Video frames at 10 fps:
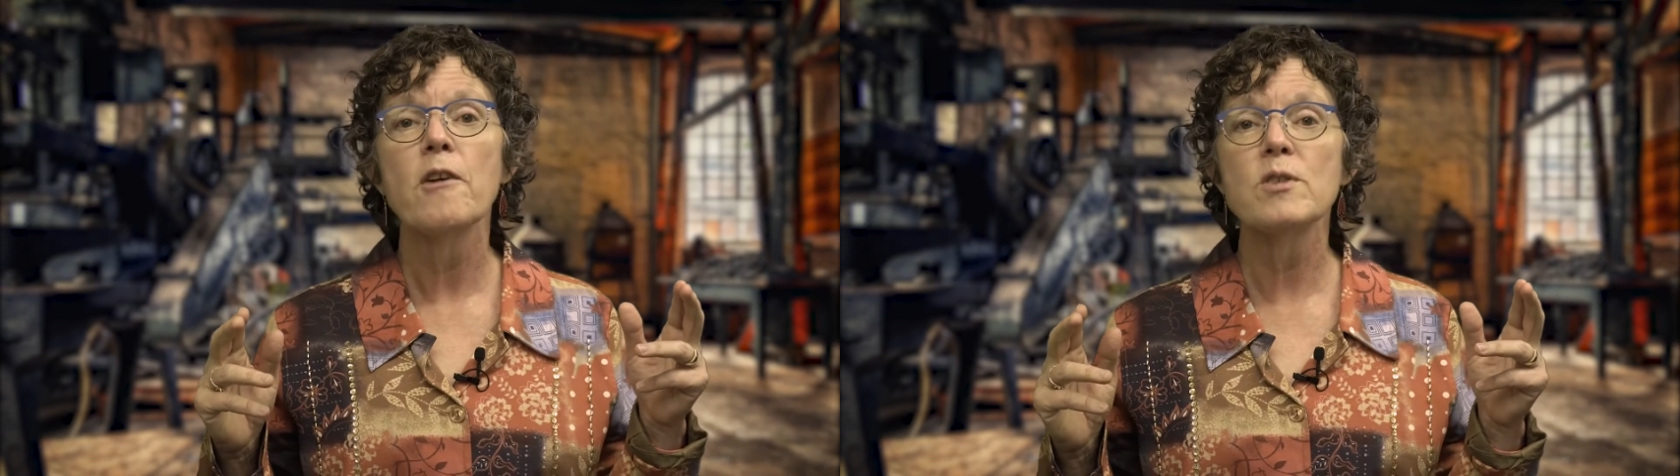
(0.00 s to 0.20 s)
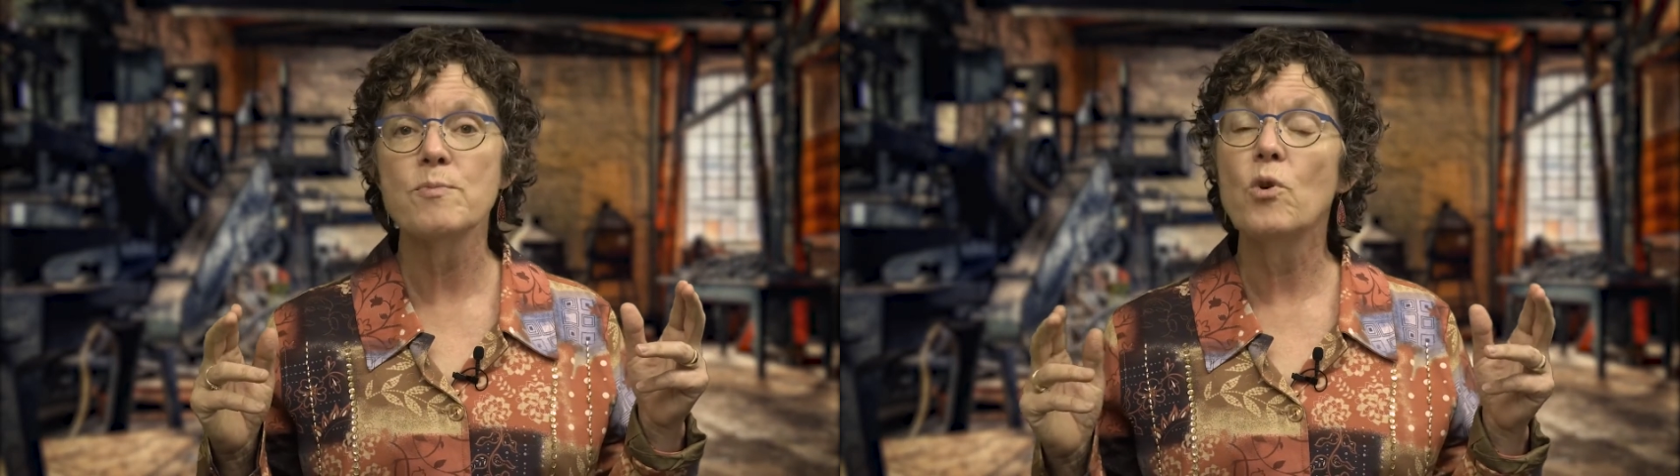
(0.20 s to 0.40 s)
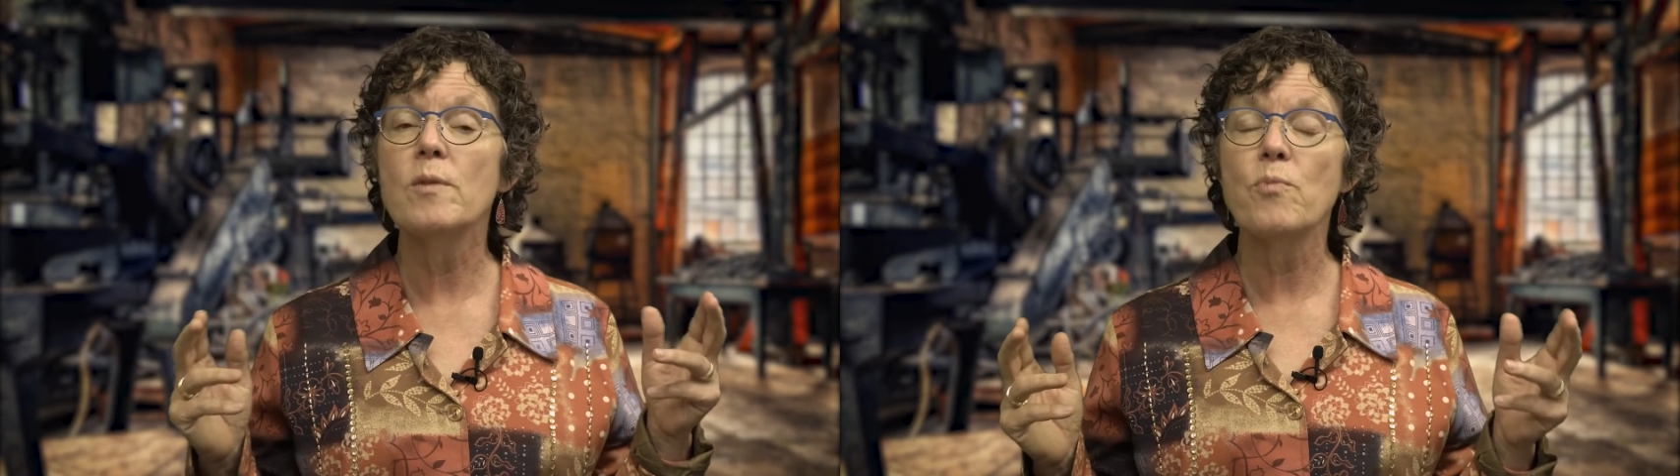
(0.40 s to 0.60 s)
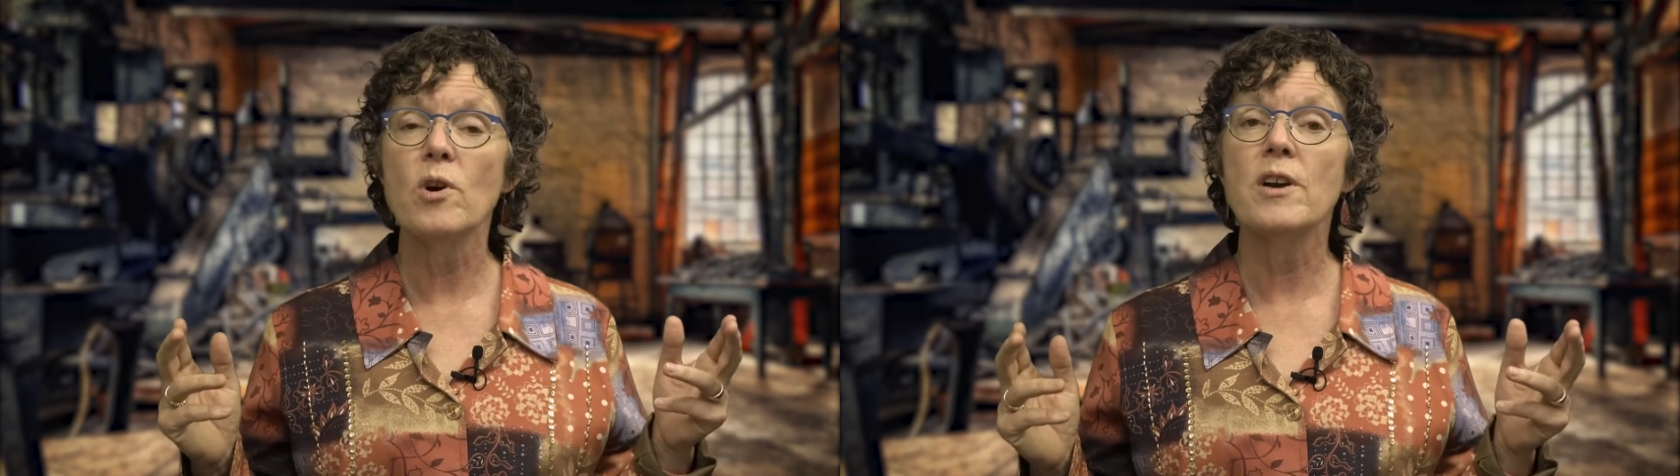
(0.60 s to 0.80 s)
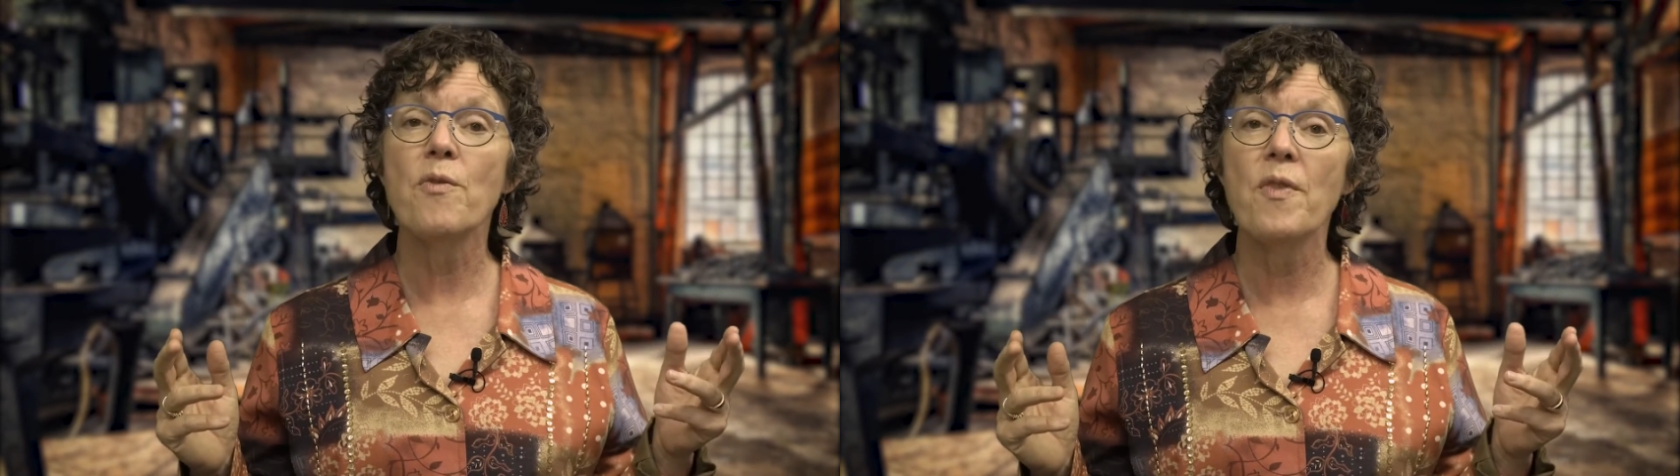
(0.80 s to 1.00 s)
was more
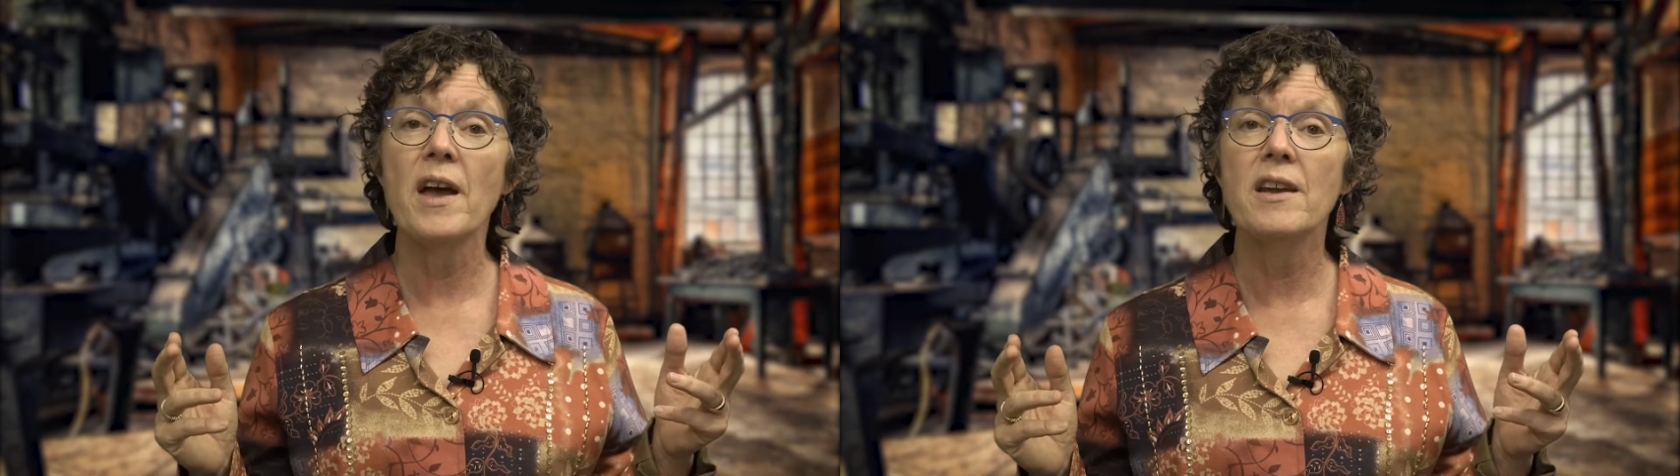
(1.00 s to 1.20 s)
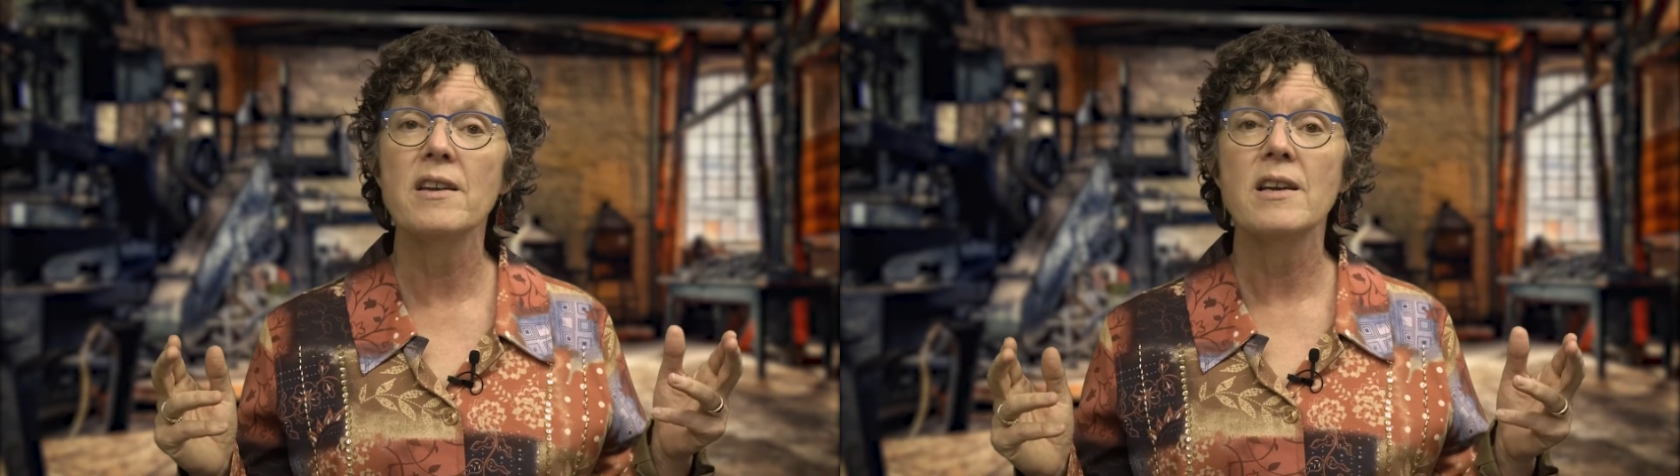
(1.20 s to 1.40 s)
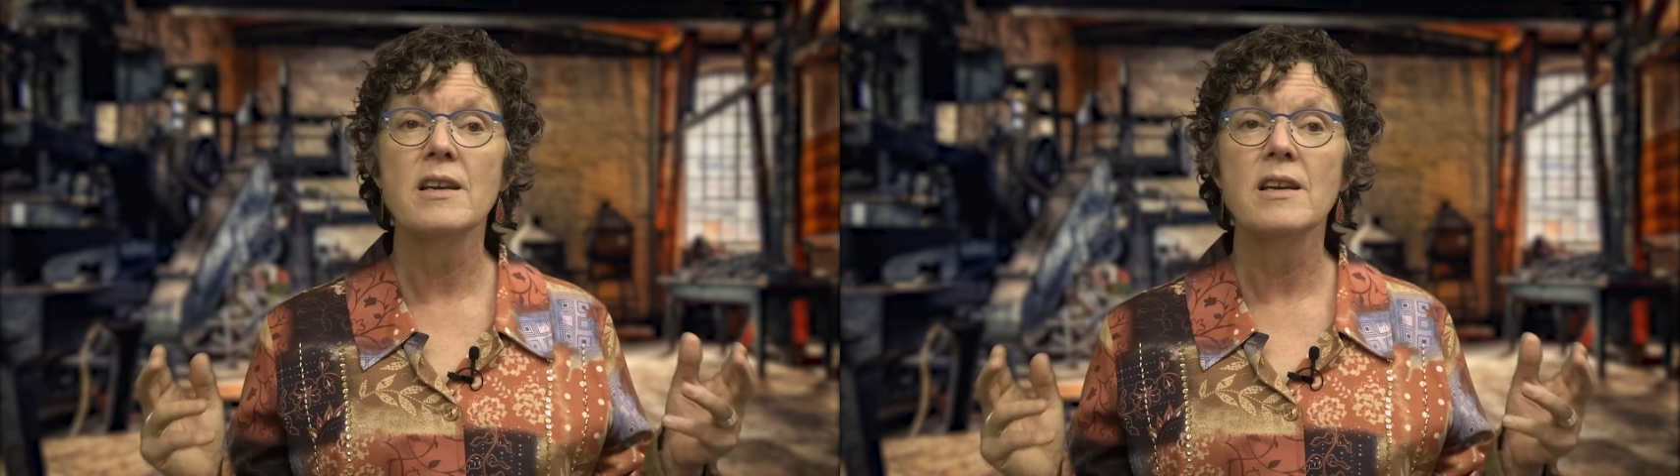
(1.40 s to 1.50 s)
important than